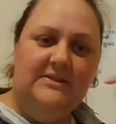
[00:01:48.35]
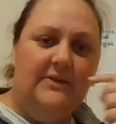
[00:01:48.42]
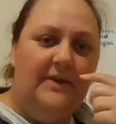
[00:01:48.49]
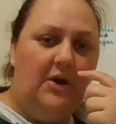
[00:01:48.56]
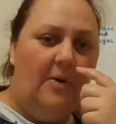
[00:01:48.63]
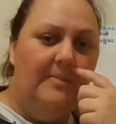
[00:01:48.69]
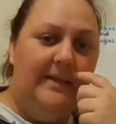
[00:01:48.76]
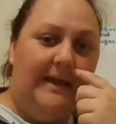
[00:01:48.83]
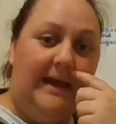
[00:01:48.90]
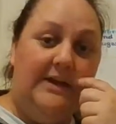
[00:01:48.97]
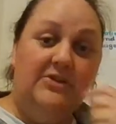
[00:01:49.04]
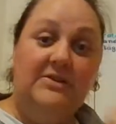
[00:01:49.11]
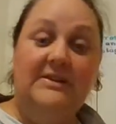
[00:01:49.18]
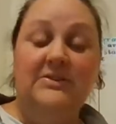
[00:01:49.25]
So the
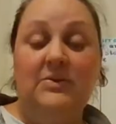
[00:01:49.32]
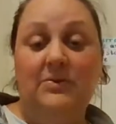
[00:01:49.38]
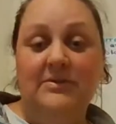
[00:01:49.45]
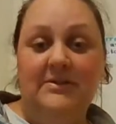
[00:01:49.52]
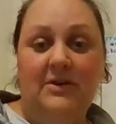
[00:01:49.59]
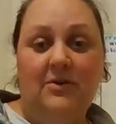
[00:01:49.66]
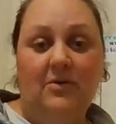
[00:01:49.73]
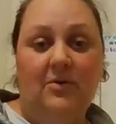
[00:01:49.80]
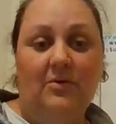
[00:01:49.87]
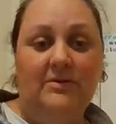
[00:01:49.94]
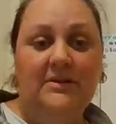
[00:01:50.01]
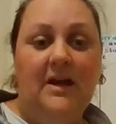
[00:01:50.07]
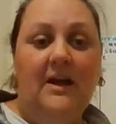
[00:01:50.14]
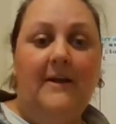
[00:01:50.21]
complication is also
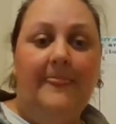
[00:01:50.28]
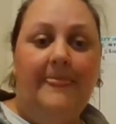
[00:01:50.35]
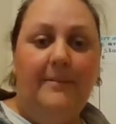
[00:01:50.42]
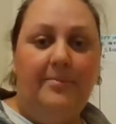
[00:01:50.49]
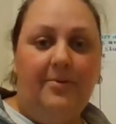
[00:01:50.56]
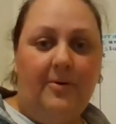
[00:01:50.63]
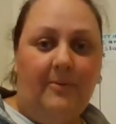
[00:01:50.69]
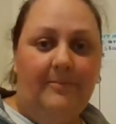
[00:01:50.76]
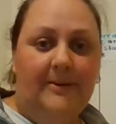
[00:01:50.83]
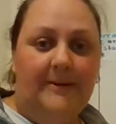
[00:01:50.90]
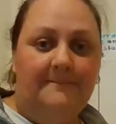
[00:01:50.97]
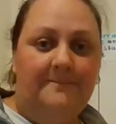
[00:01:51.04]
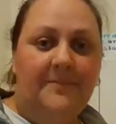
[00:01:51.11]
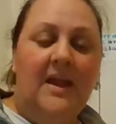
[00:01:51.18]
called the
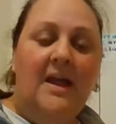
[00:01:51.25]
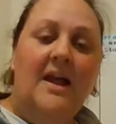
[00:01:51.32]
problem.